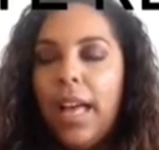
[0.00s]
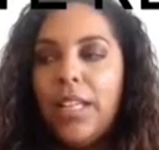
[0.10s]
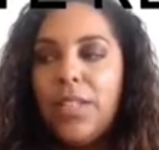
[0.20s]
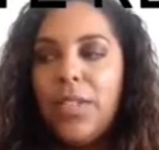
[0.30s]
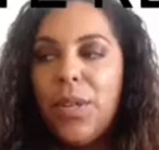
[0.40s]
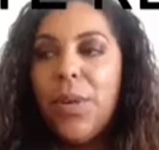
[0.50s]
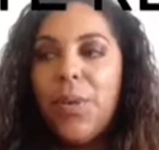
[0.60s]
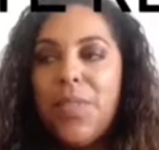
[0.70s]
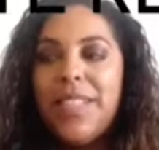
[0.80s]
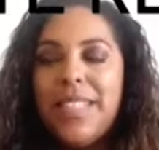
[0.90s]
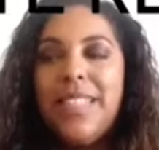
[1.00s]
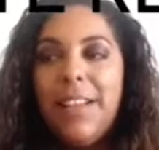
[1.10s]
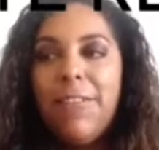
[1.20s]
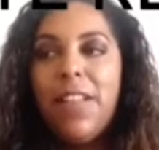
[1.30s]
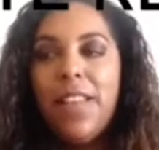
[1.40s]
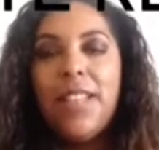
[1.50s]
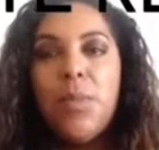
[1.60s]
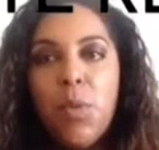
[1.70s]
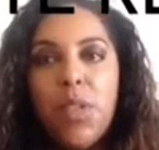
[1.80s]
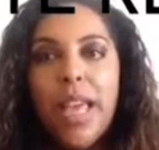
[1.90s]
So this is definitely a
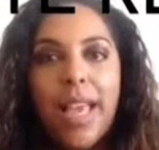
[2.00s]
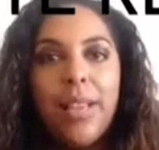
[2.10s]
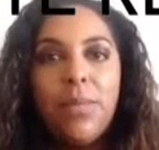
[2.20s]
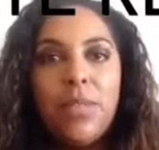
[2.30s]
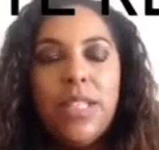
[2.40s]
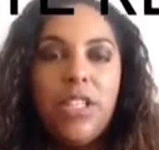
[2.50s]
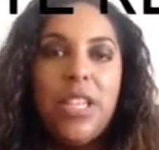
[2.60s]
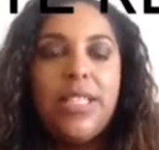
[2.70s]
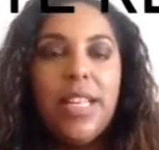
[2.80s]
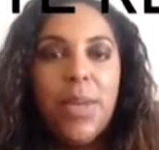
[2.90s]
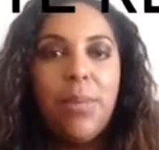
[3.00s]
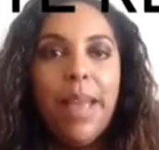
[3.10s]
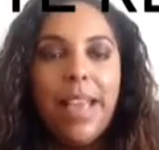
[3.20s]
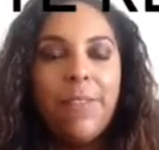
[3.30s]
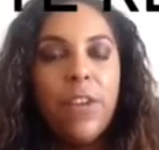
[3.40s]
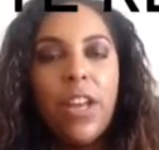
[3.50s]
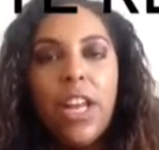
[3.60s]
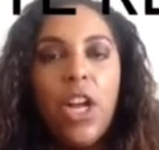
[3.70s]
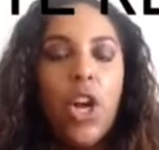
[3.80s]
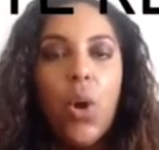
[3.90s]
smoothie I suggest that you make if you're
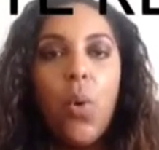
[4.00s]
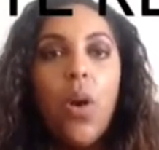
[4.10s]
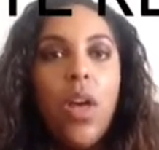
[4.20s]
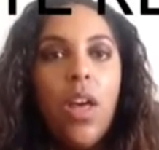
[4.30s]
gonna go